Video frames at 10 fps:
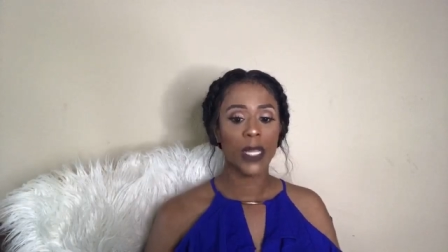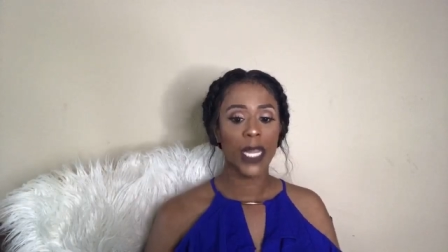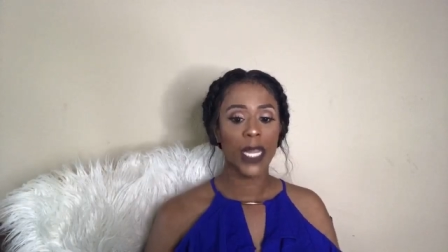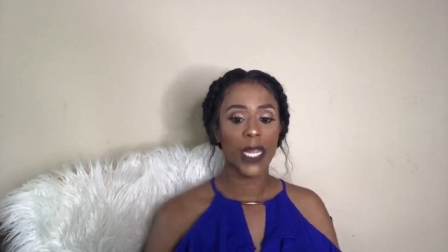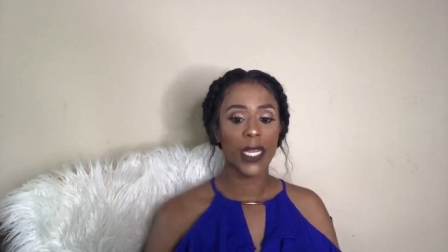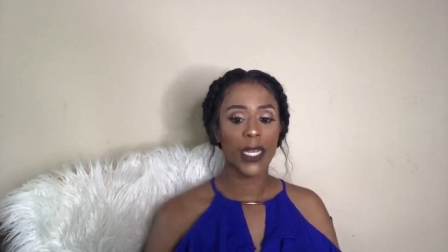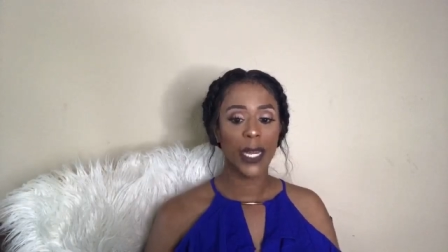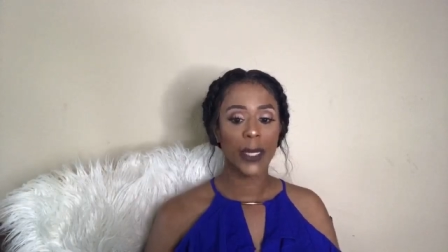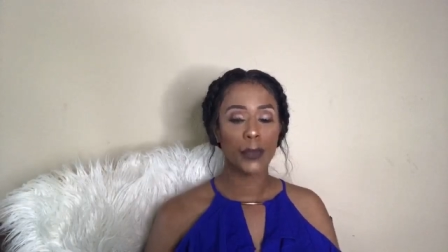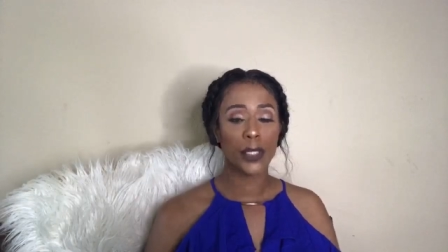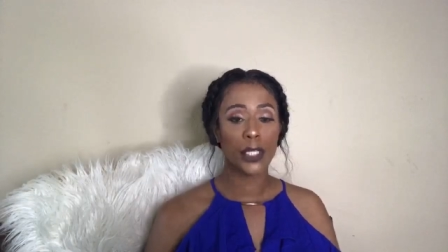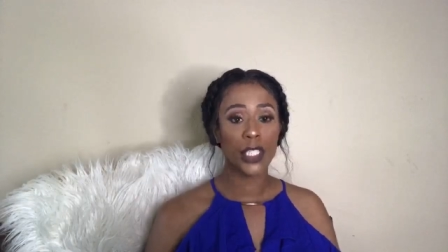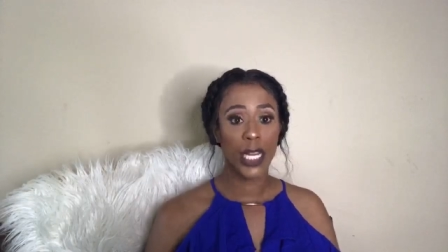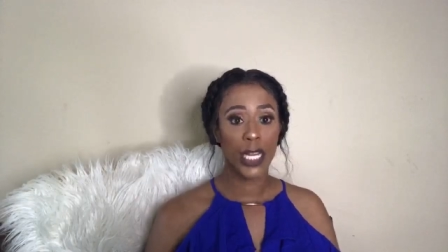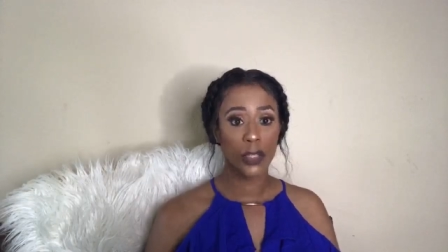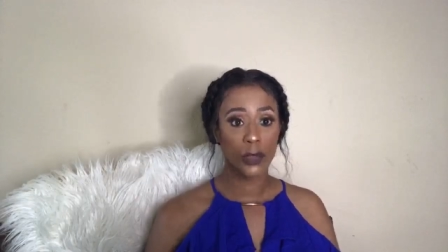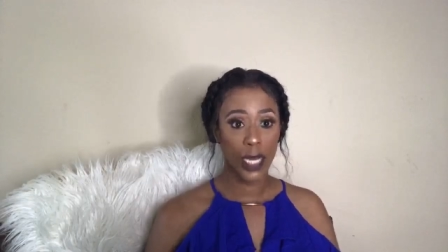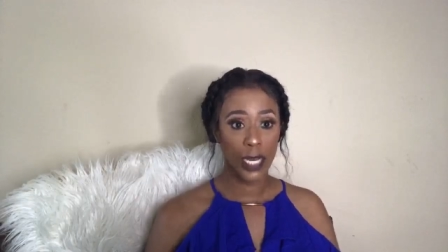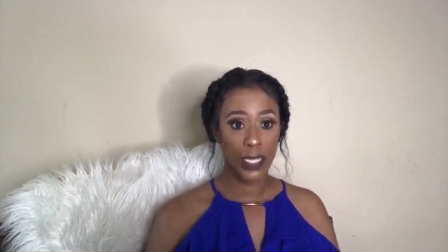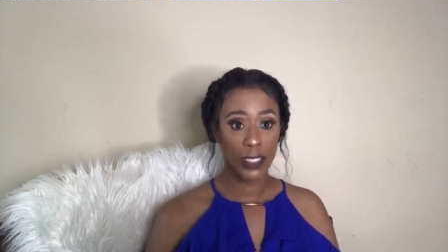And I appreciate you
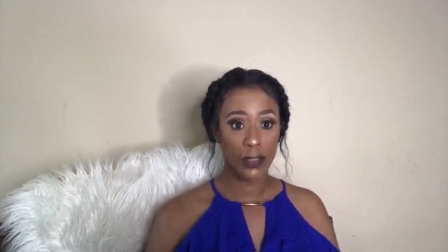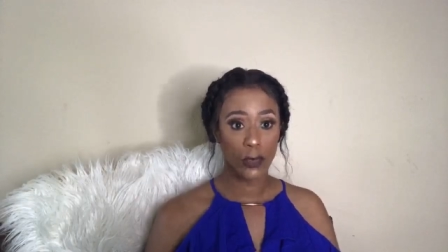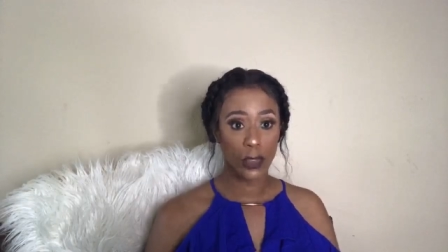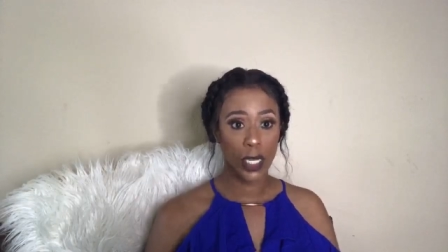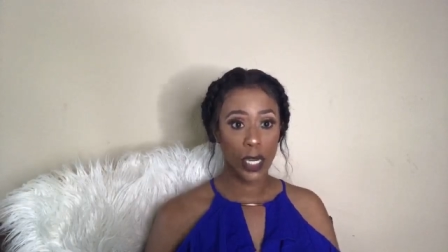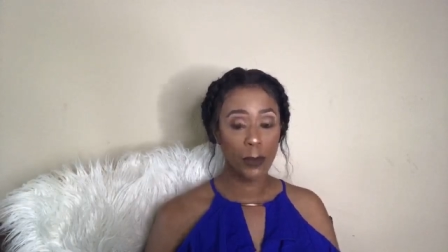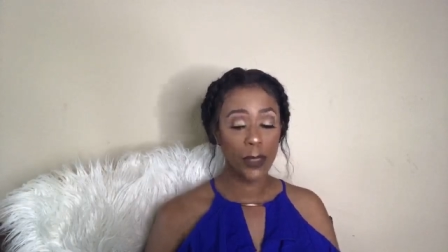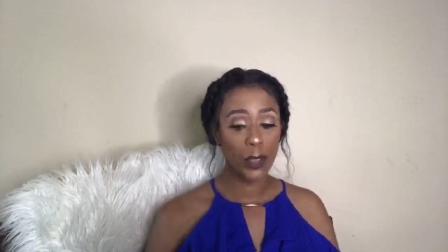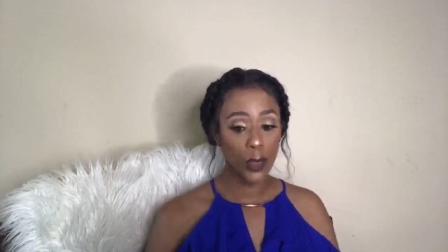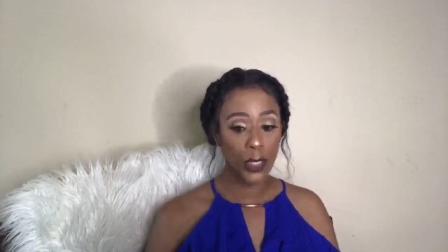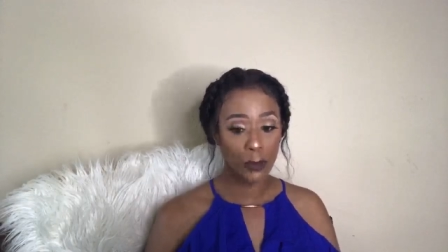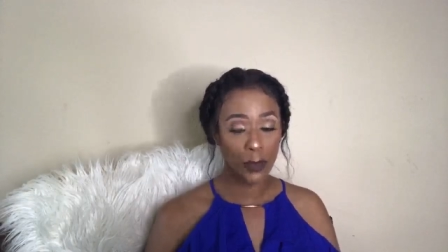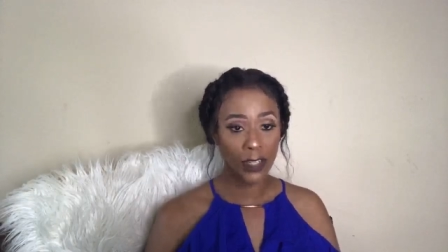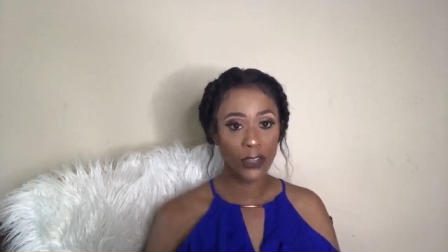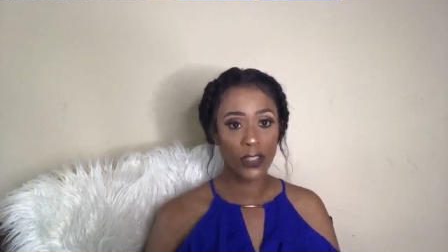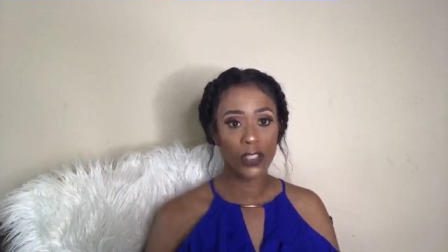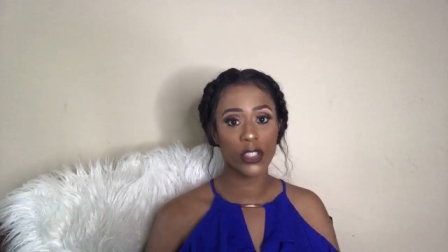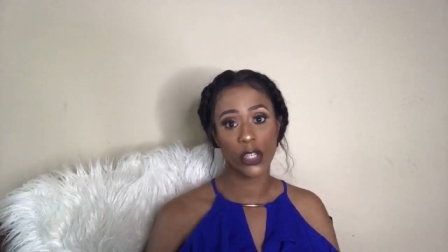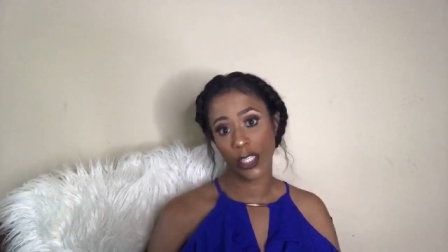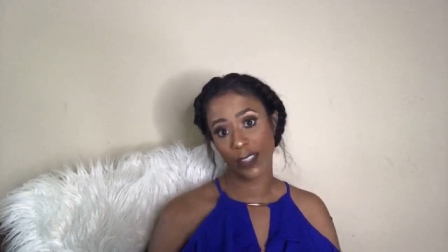guys for coming with me on this
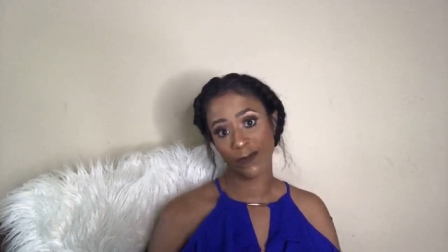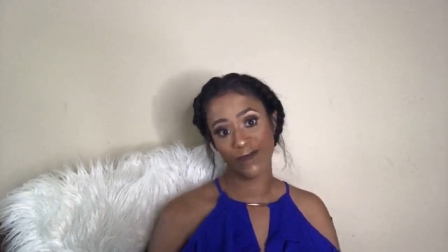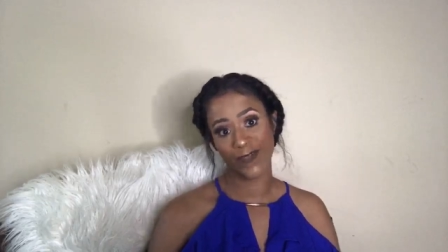journey.